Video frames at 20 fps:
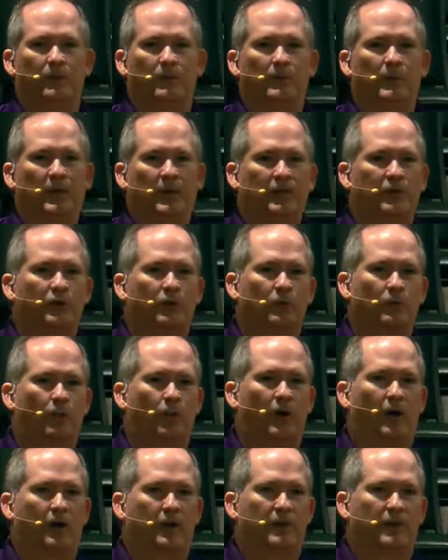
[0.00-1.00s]
in your
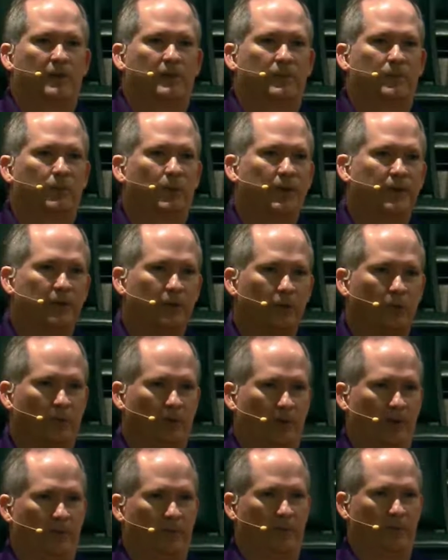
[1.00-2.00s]
walk with the
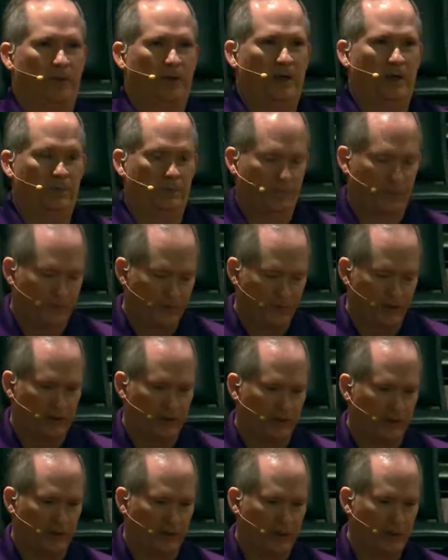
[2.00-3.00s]
Lord and
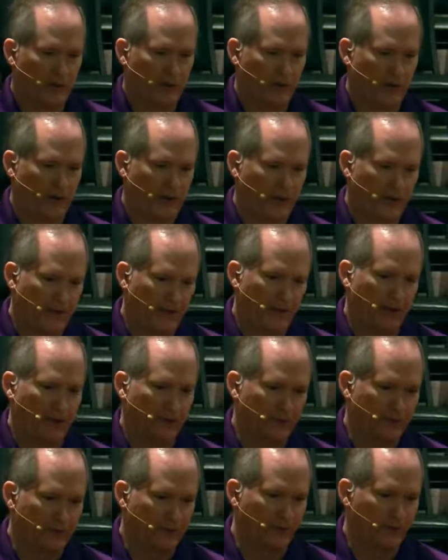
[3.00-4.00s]
particularly here at our
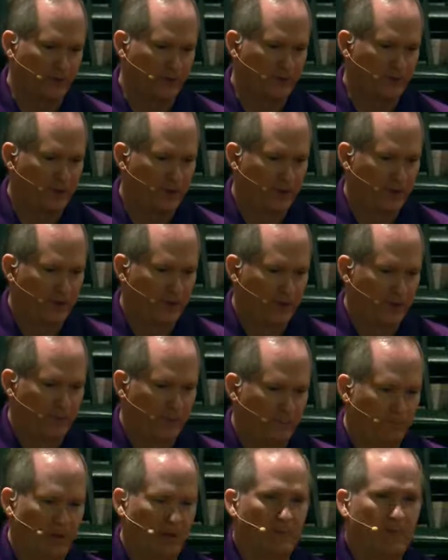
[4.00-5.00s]
church,
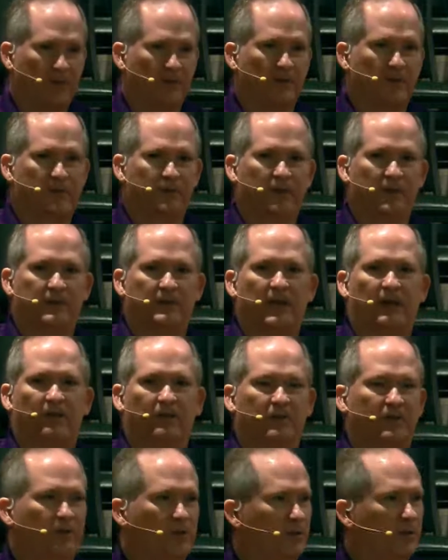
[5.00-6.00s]
maybe that sticks
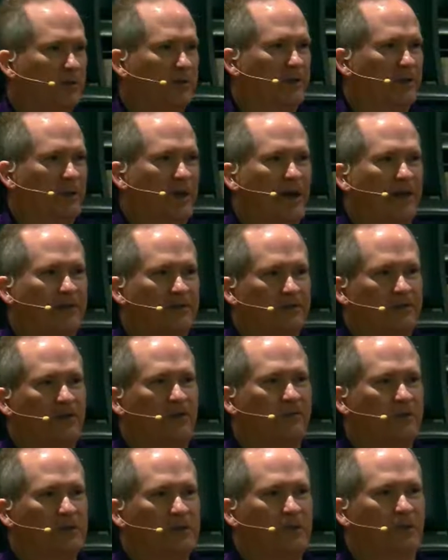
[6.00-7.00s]
out to you in the last
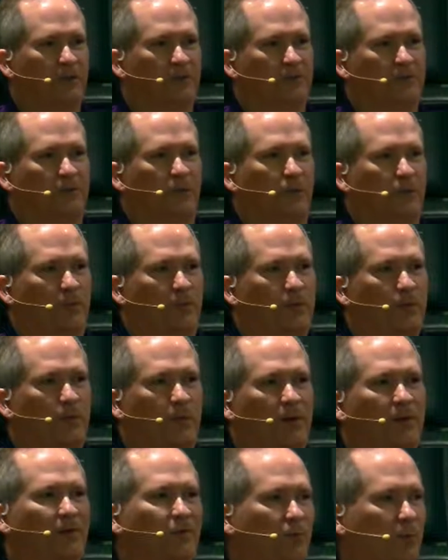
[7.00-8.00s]
7 years, so from
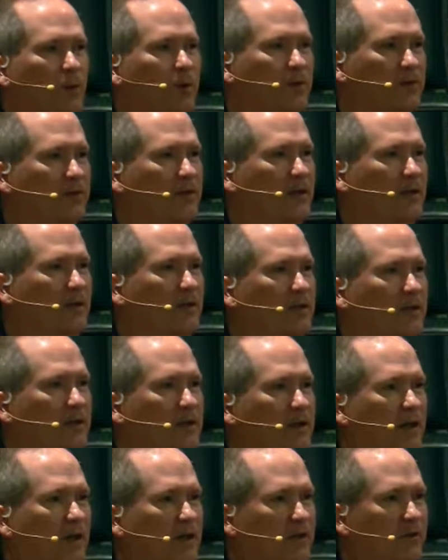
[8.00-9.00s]
2014?
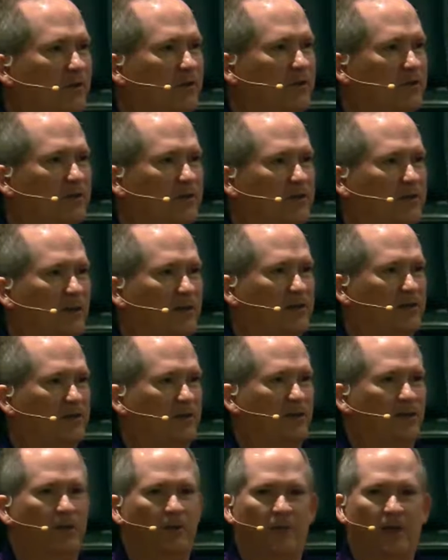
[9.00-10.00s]
Now, I know this is like
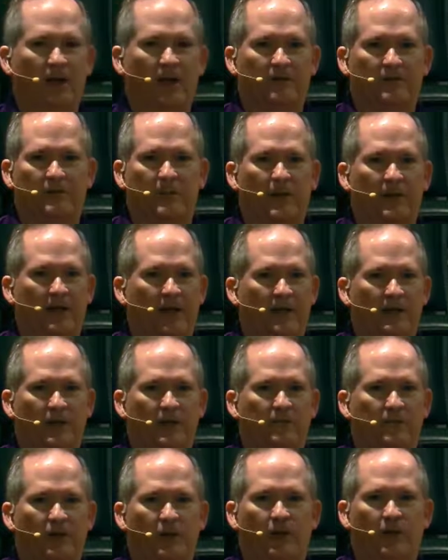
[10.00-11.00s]
Sunday when I asked about
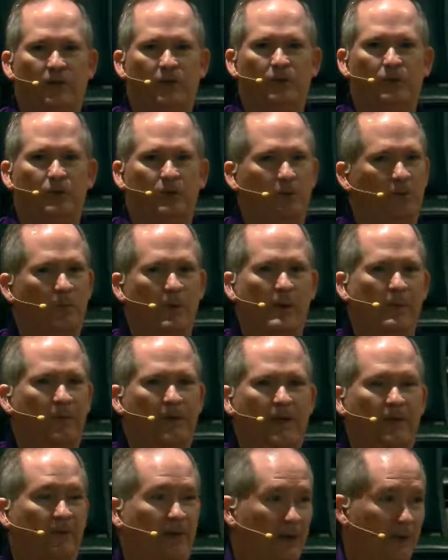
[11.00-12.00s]
9/11. You all could remember
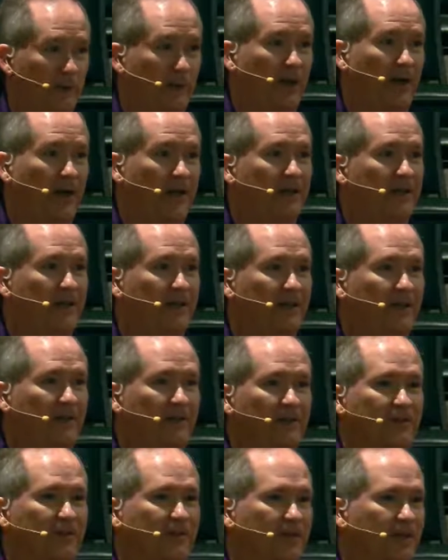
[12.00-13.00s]
that right away.
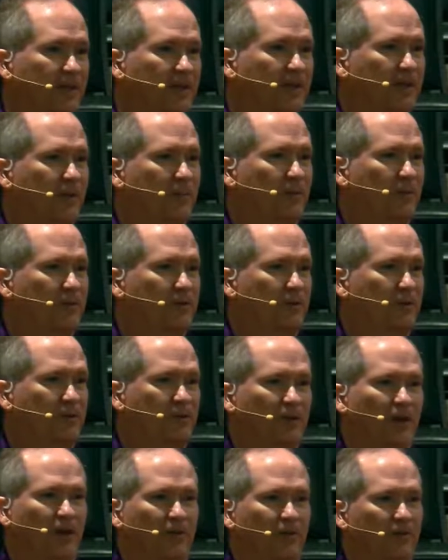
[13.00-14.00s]
This is going to demonstrate
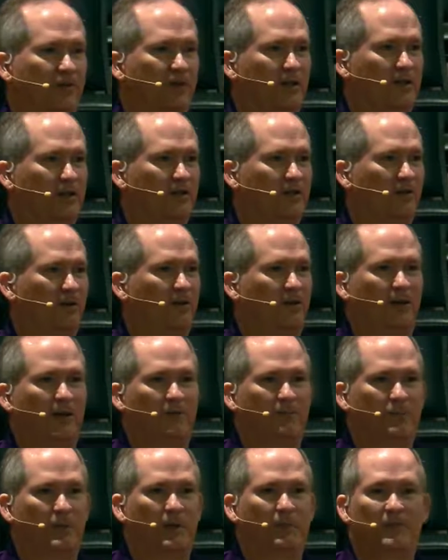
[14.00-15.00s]
the other, that you all
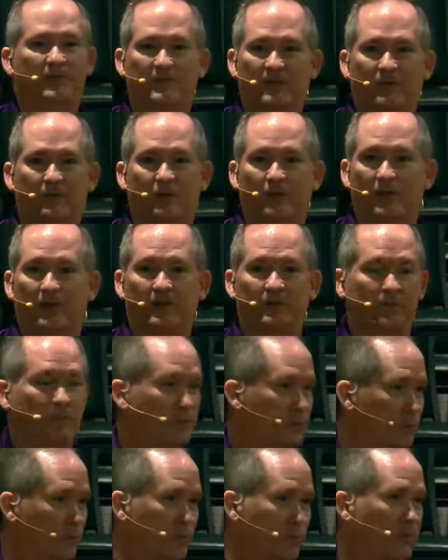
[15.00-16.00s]
have probably several things, but
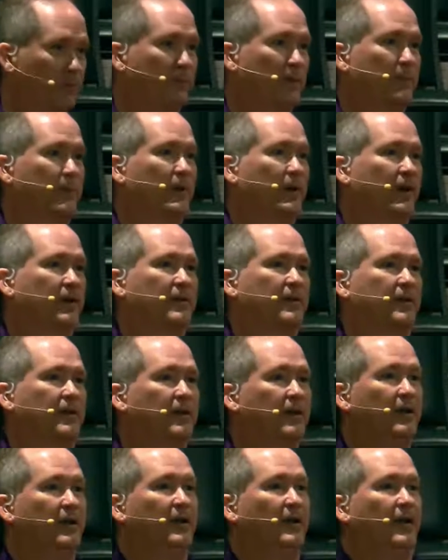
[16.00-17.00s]
you won't be able to remember nothing.
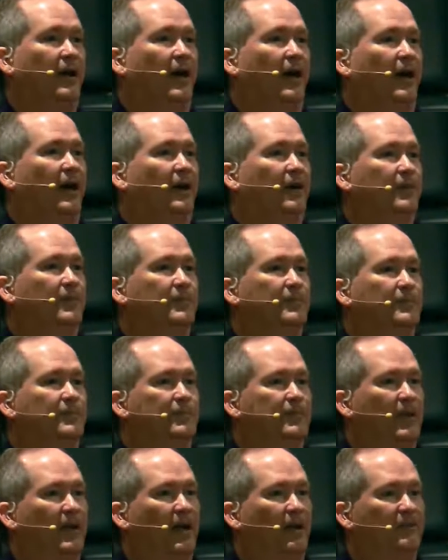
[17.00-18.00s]

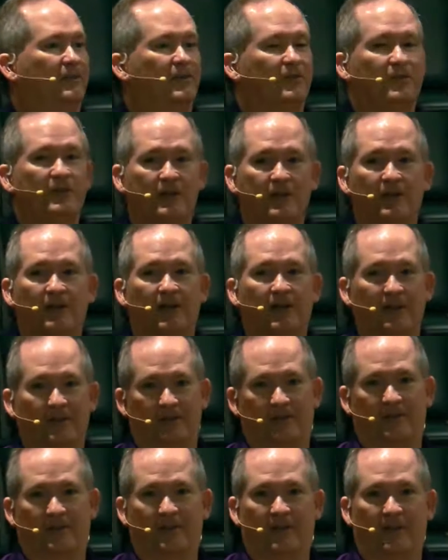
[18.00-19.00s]
But I was just curious.